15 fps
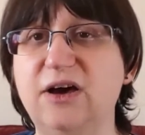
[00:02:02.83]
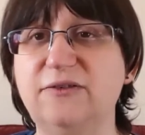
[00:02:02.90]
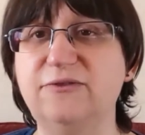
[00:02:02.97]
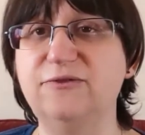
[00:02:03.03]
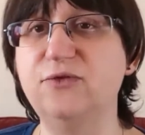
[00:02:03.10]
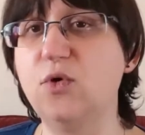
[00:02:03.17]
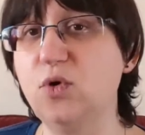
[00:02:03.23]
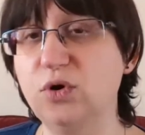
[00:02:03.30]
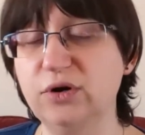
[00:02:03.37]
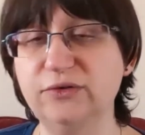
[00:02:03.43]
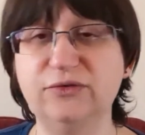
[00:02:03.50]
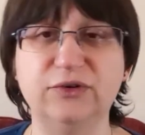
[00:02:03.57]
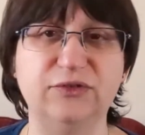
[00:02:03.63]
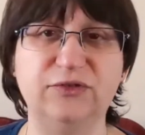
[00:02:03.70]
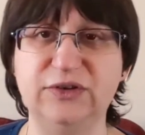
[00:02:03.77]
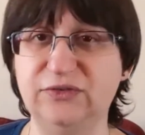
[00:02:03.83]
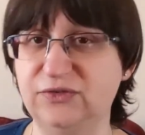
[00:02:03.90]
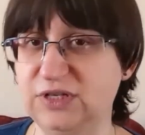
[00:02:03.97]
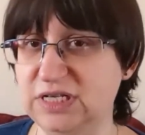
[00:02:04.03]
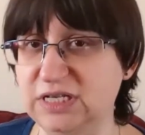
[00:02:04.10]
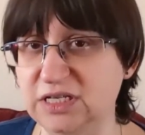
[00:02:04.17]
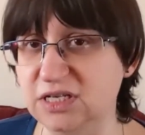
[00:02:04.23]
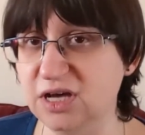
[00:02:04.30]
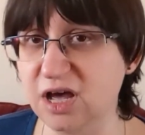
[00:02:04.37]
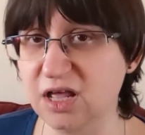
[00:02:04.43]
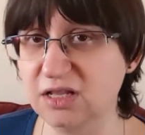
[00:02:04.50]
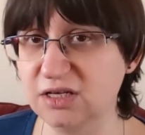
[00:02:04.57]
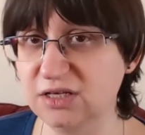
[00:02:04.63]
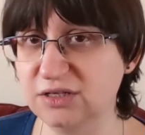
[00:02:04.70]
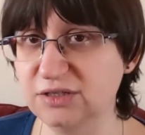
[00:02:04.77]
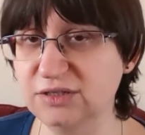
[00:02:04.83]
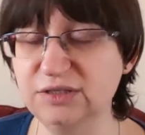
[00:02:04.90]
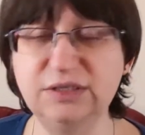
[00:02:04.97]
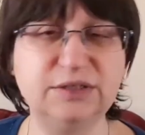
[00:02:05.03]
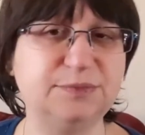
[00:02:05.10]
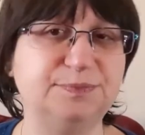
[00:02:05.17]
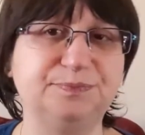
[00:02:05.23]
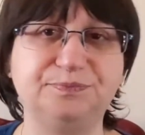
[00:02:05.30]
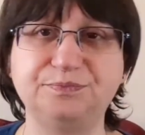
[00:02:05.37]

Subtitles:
of 4 for $15,